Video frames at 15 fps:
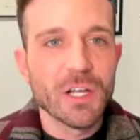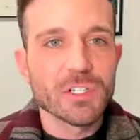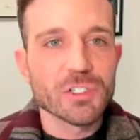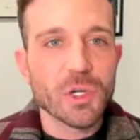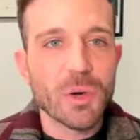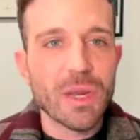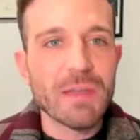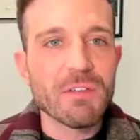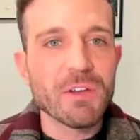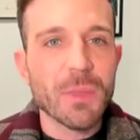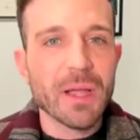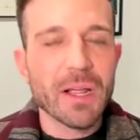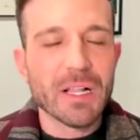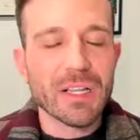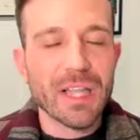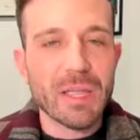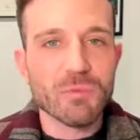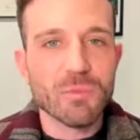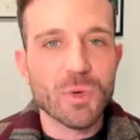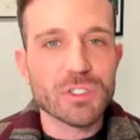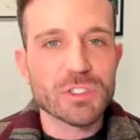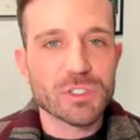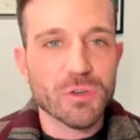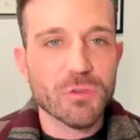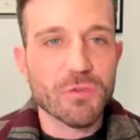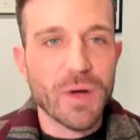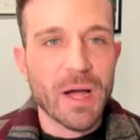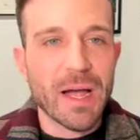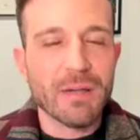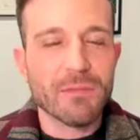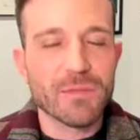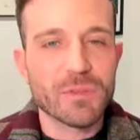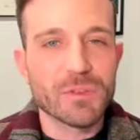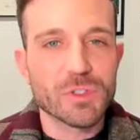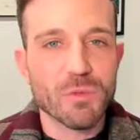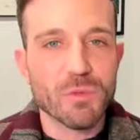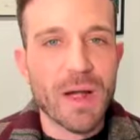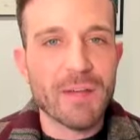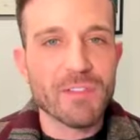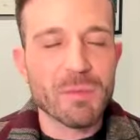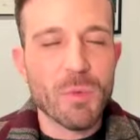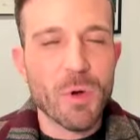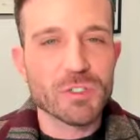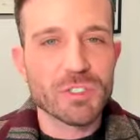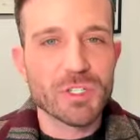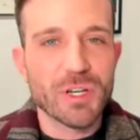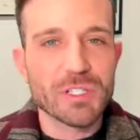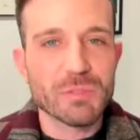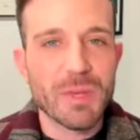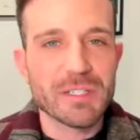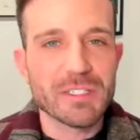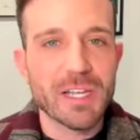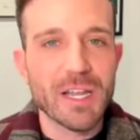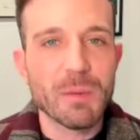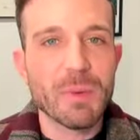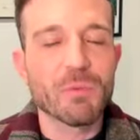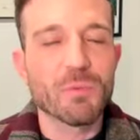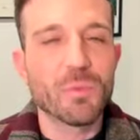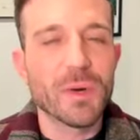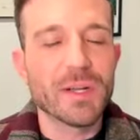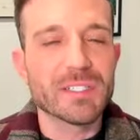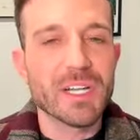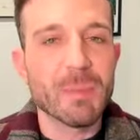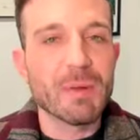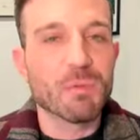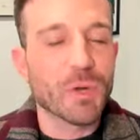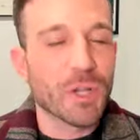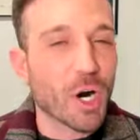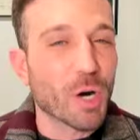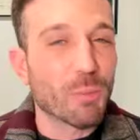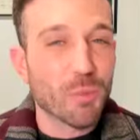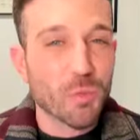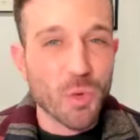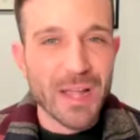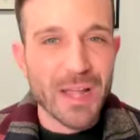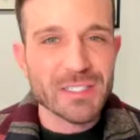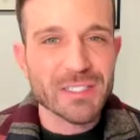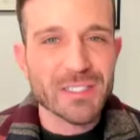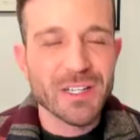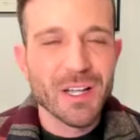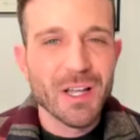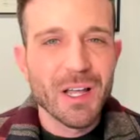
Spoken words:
So even though that claim was survived the motion to dismiss, it's going to be really hard pressed